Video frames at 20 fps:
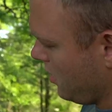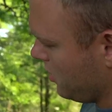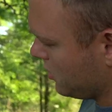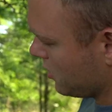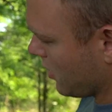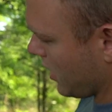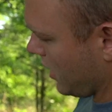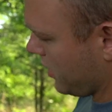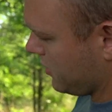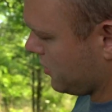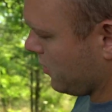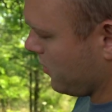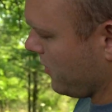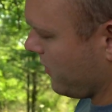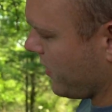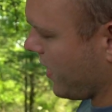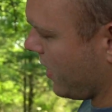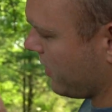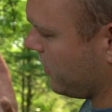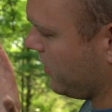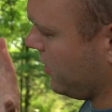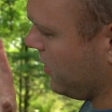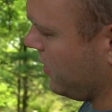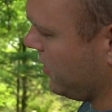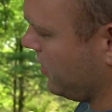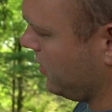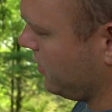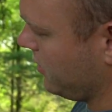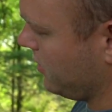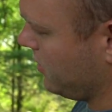So okay, so we've got
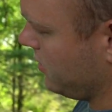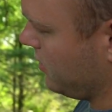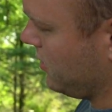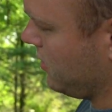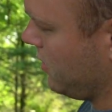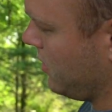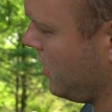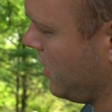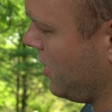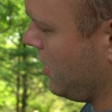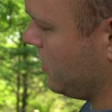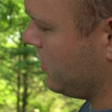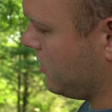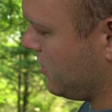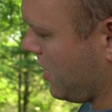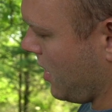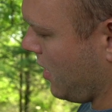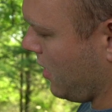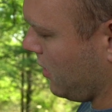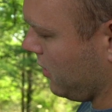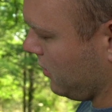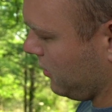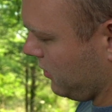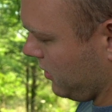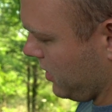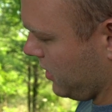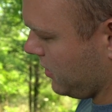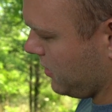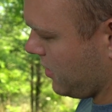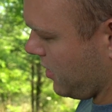the the cell
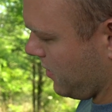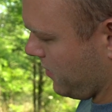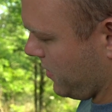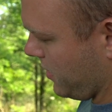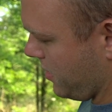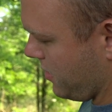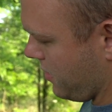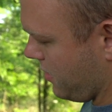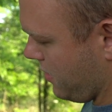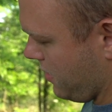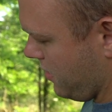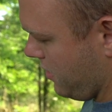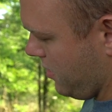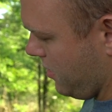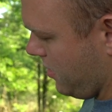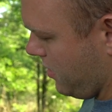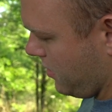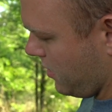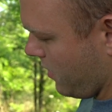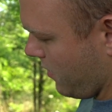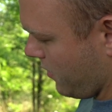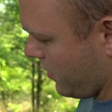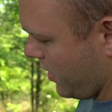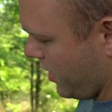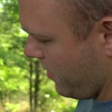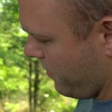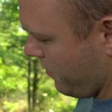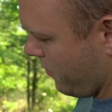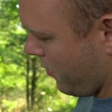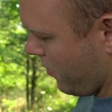linked up here. Now we're gonna
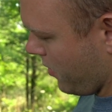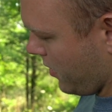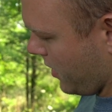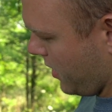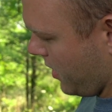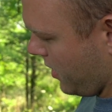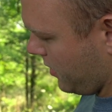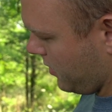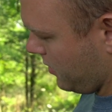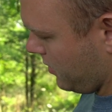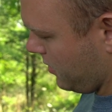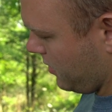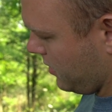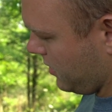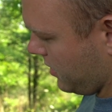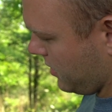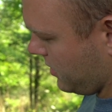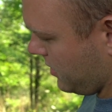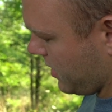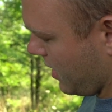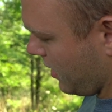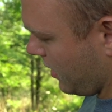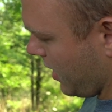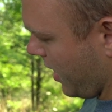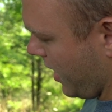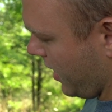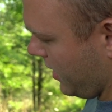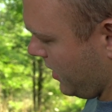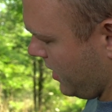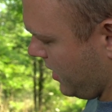hit more again. The cell
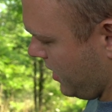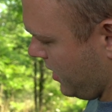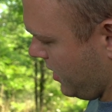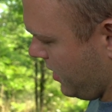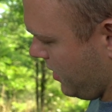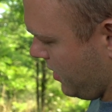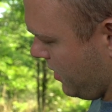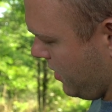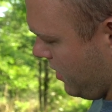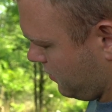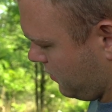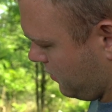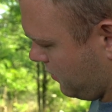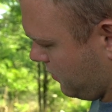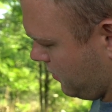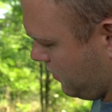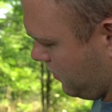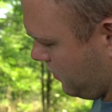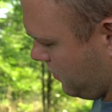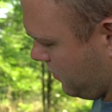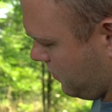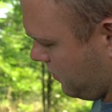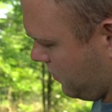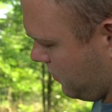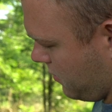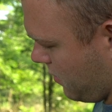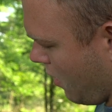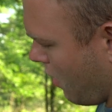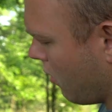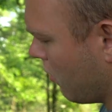ID.
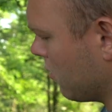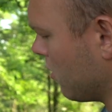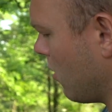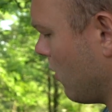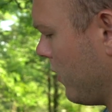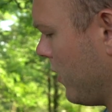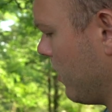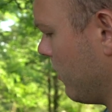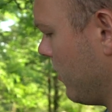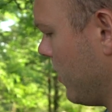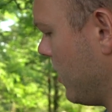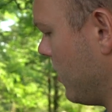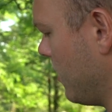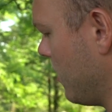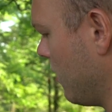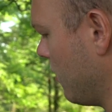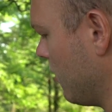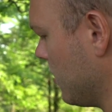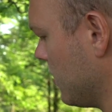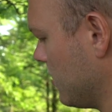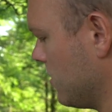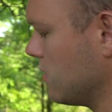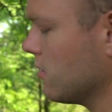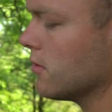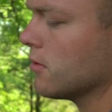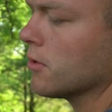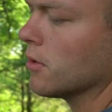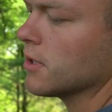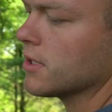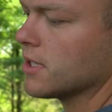Oh no, we don't need to know this.
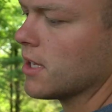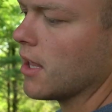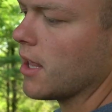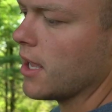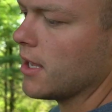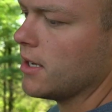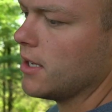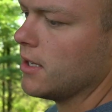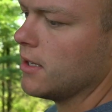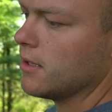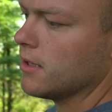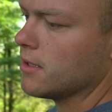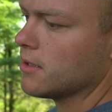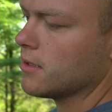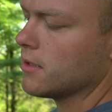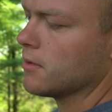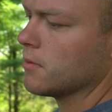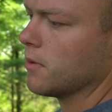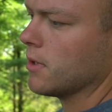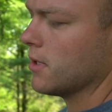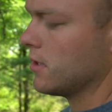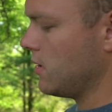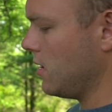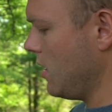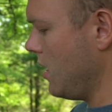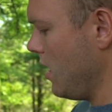So the cell ID, this is what